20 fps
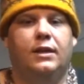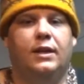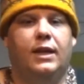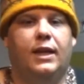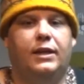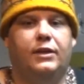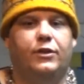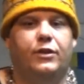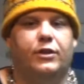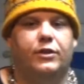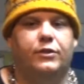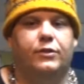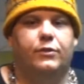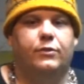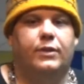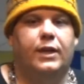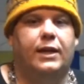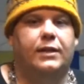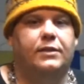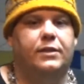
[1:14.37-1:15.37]
And you can do
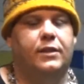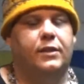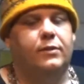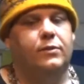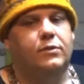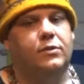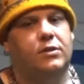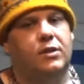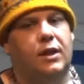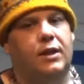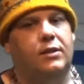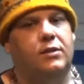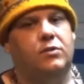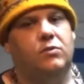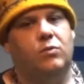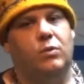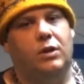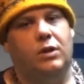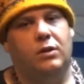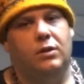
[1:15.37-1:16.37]
that to either side as
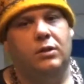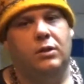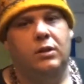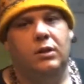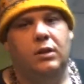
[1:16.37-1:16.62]
well.